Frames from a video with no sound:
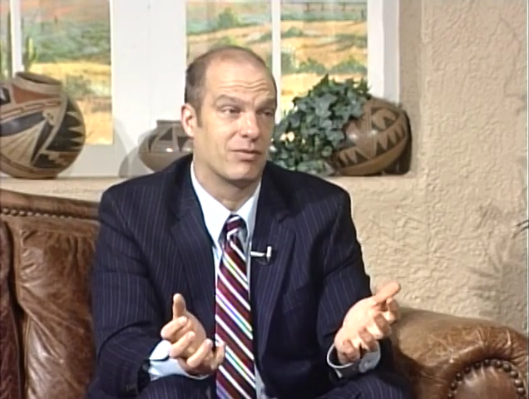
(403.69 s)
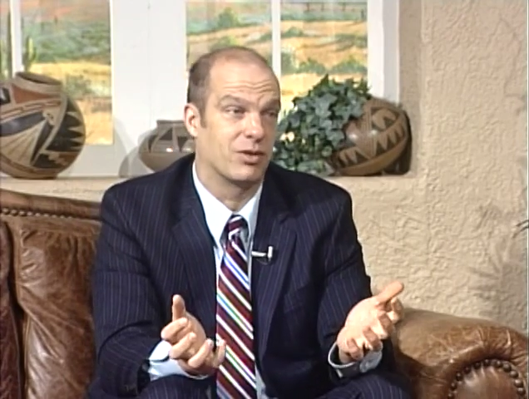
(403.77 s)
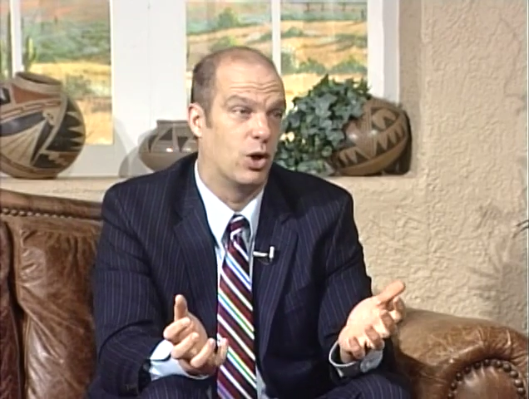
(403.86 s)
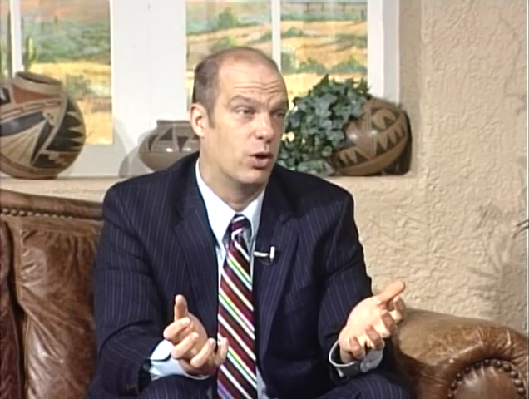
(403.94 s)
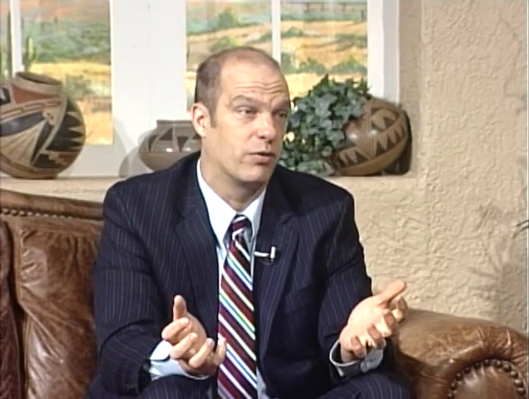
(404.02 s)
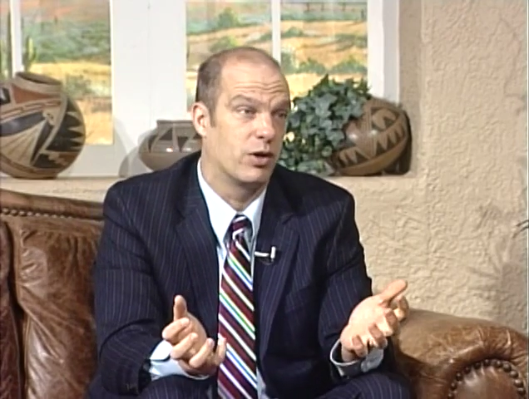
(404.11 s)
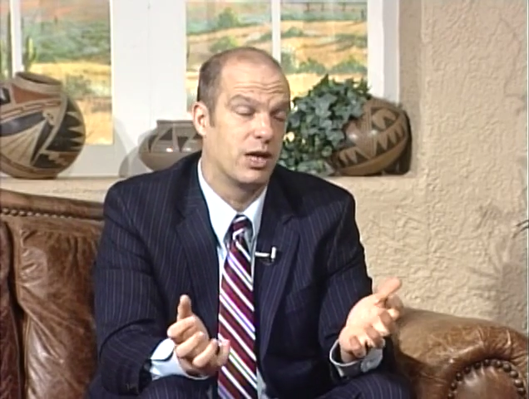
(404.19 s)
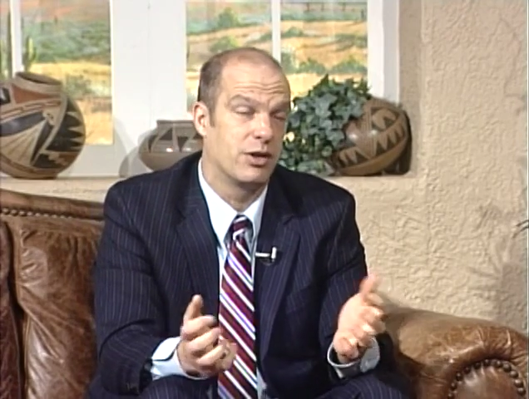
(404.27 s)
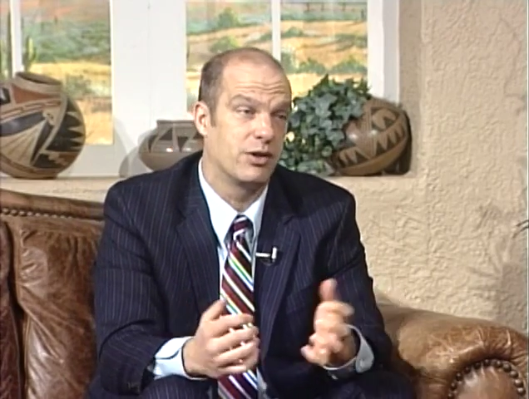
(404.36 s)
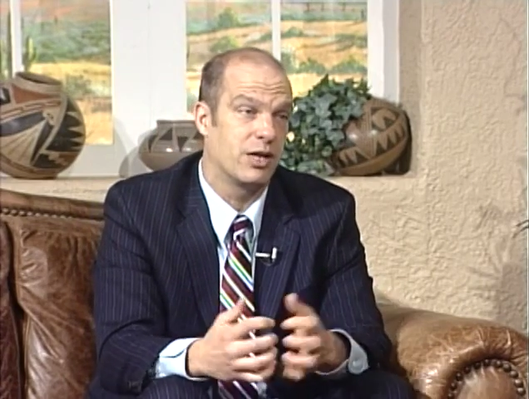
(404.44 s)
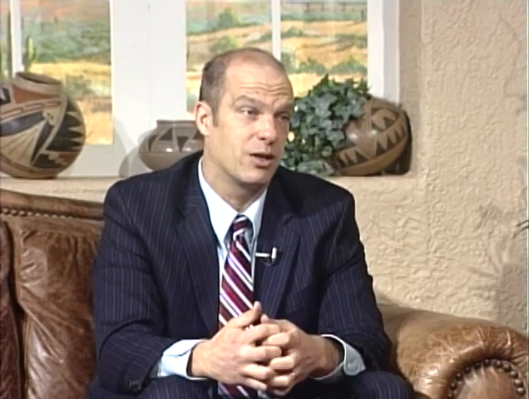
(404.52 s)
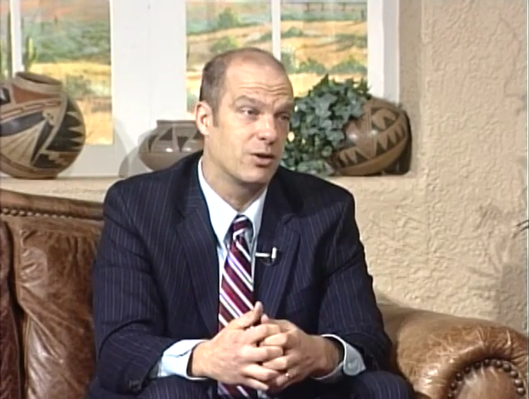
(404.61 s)
over
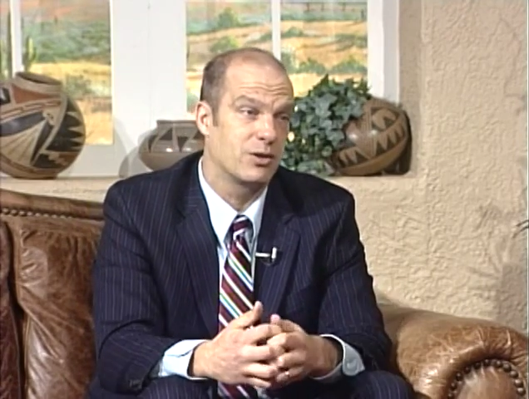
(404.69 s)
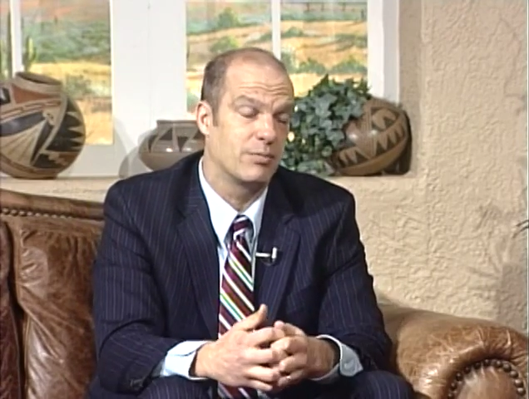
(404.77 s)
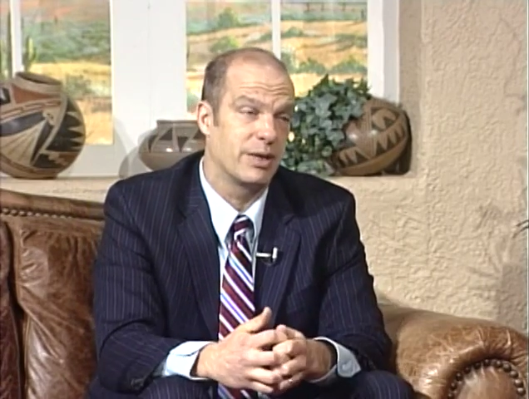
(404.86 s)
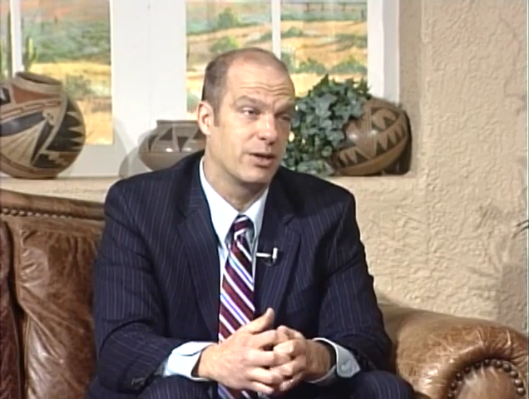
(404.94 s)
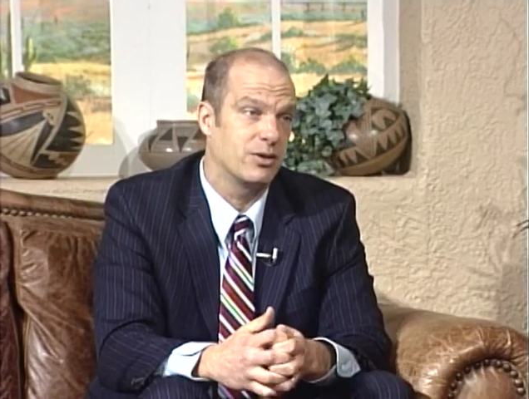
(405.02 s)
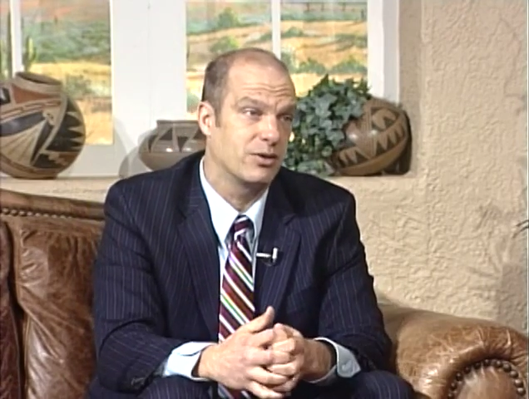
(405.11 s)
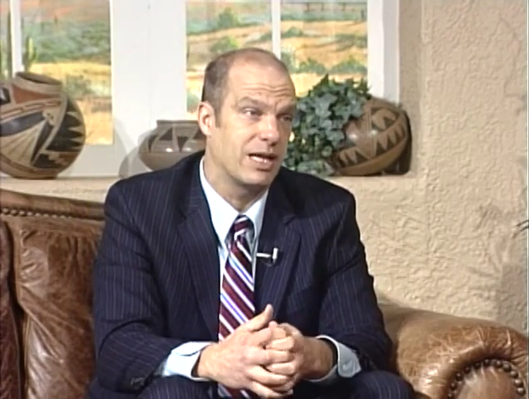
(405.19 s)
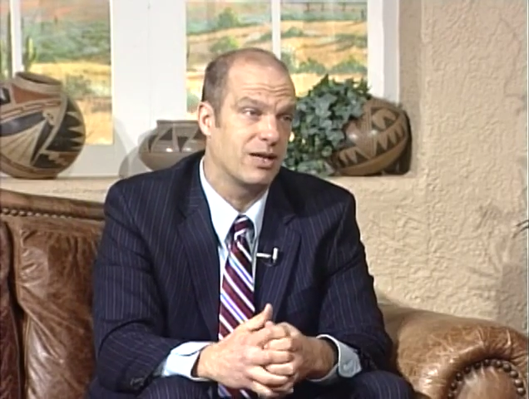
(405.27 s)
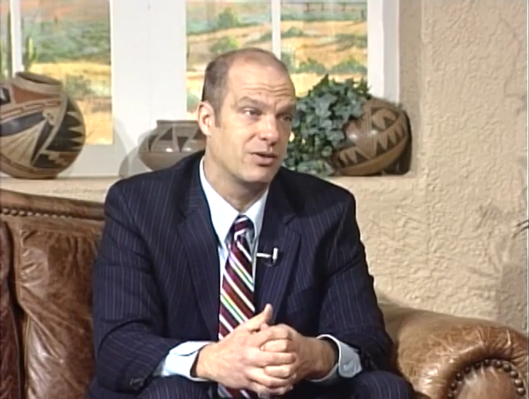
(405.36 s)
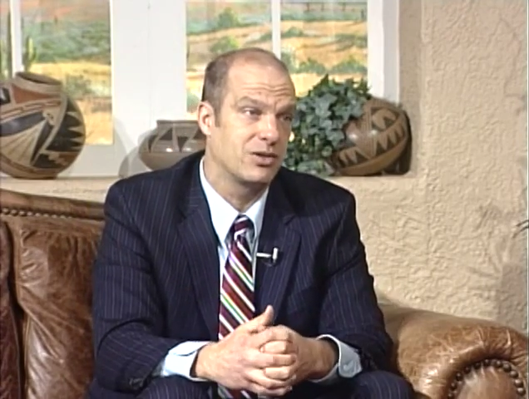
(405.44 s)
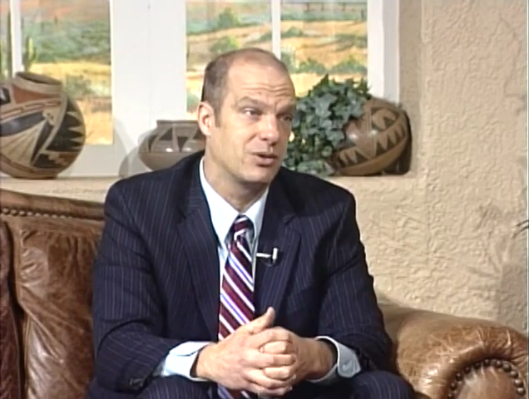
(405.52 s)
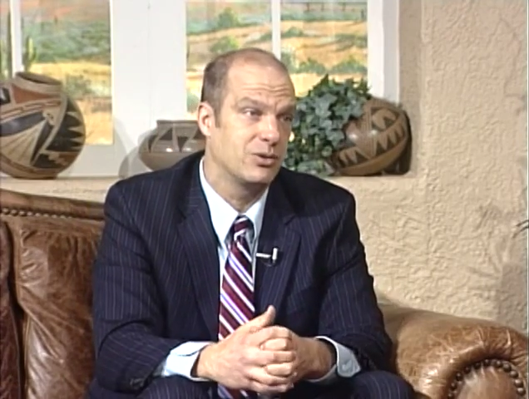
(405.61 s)
$100 a barrel down
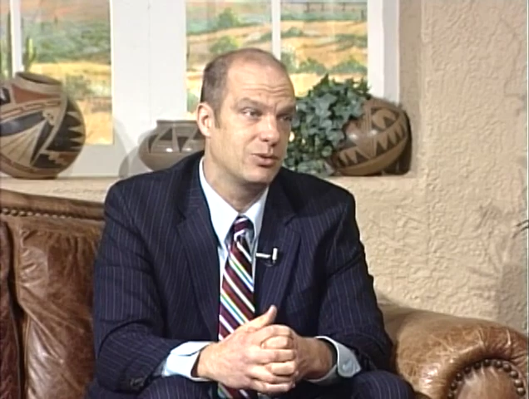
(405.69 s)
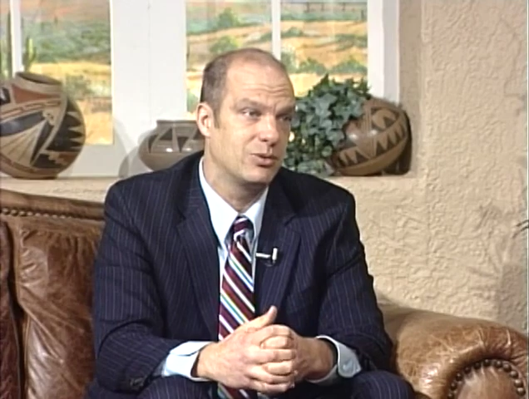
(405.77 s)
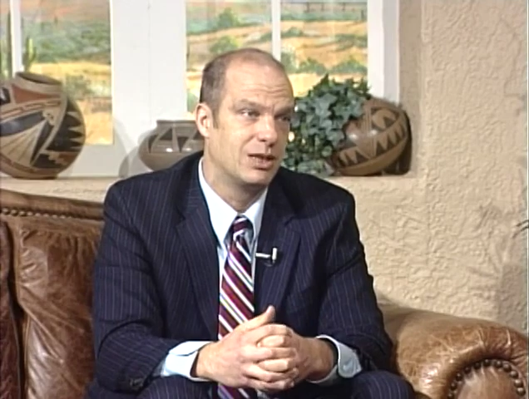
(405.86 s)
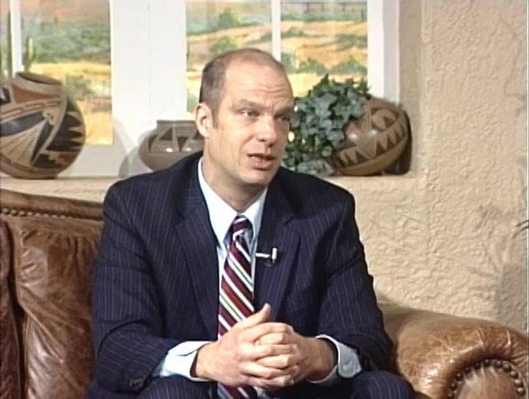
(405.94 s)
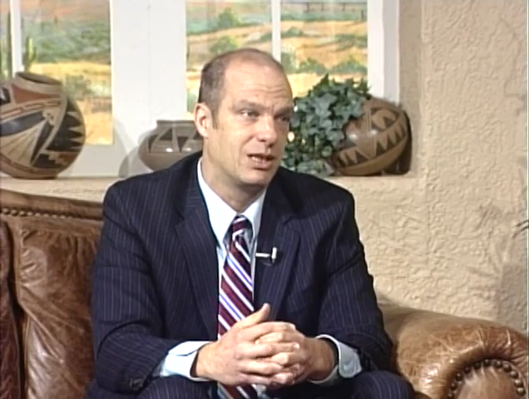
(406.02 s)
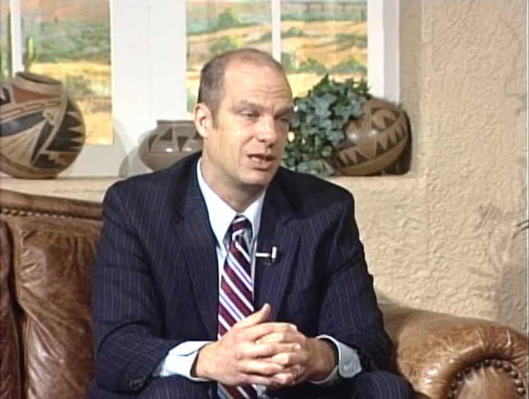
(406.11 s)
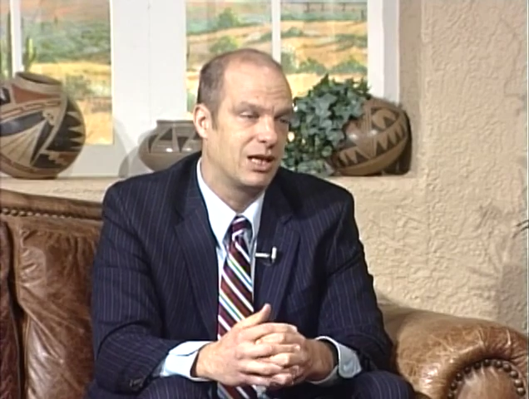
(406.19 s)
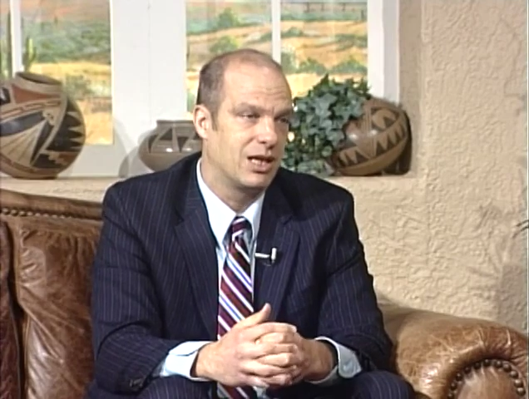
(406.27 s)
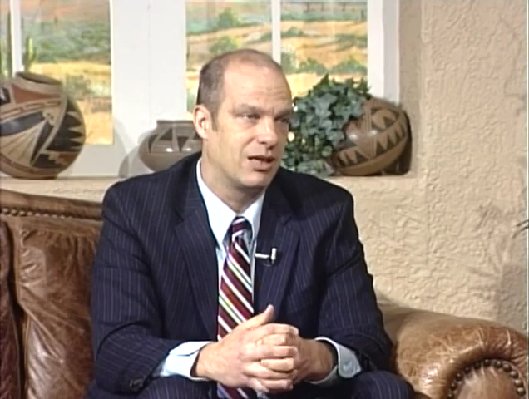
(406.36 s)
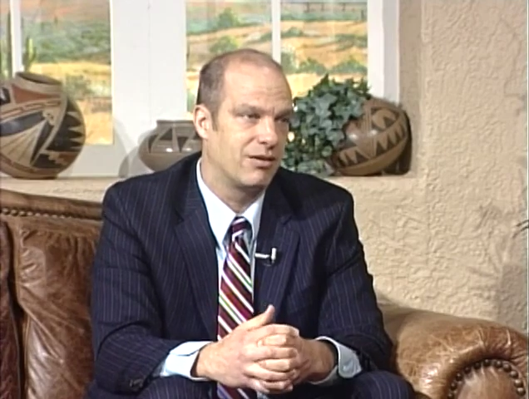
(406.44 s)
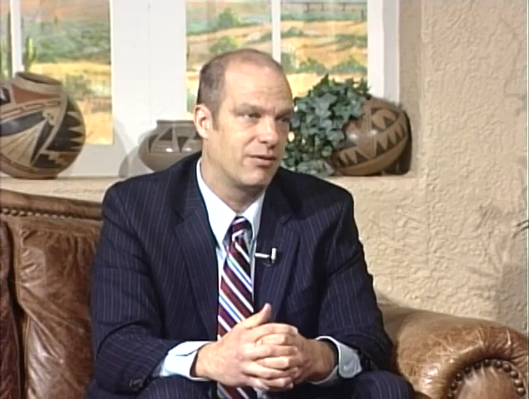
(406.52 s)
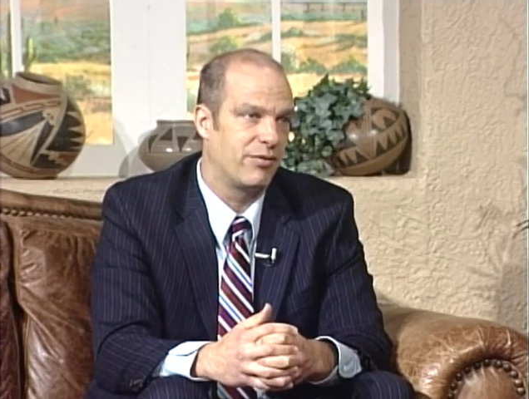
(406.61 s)
to
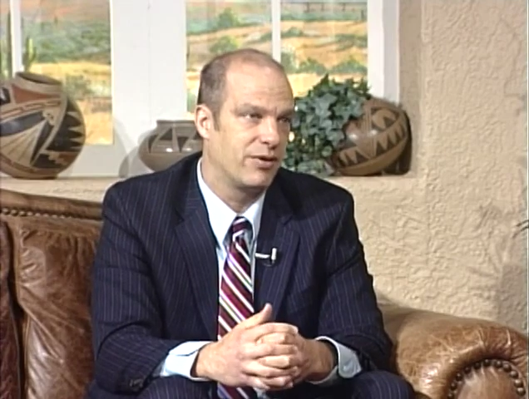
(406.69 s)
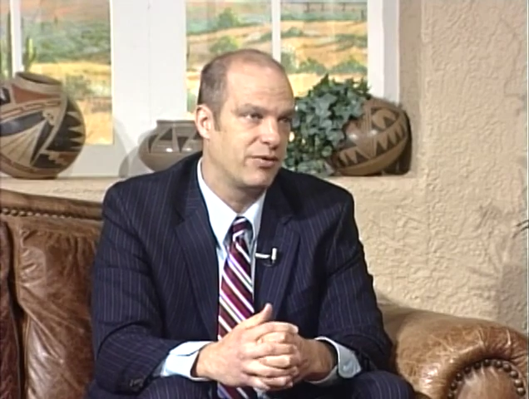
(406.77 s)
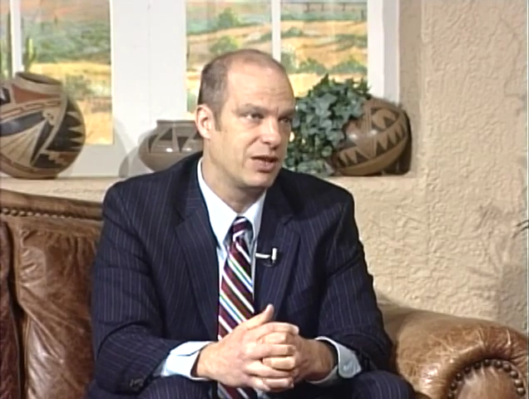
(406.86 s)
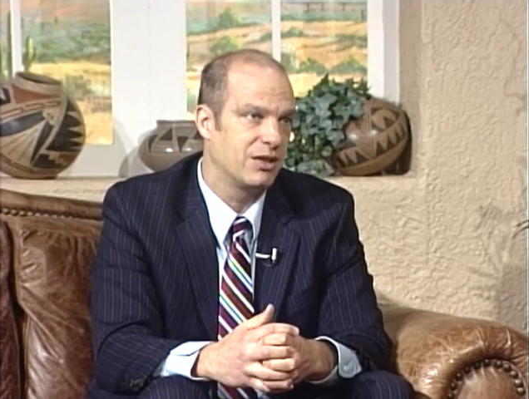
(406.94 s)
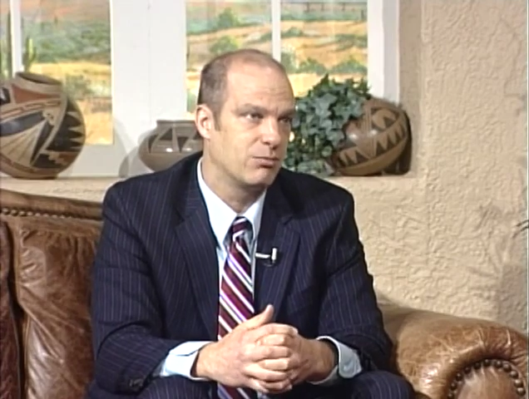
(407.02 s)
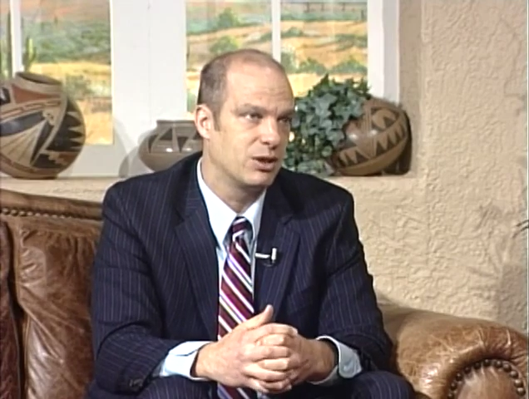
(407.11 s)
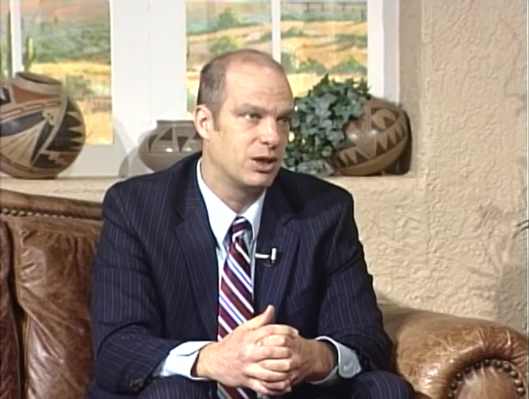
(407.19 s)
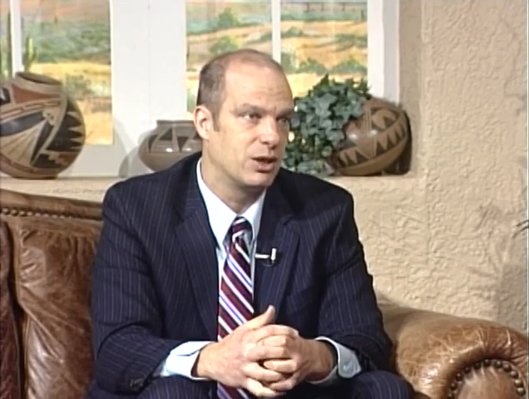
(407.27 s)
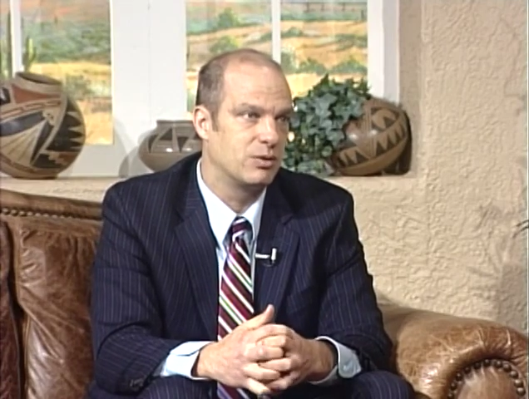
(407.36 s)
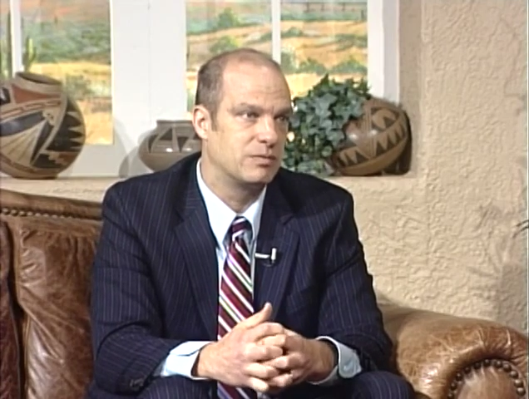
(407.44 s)
50 and below.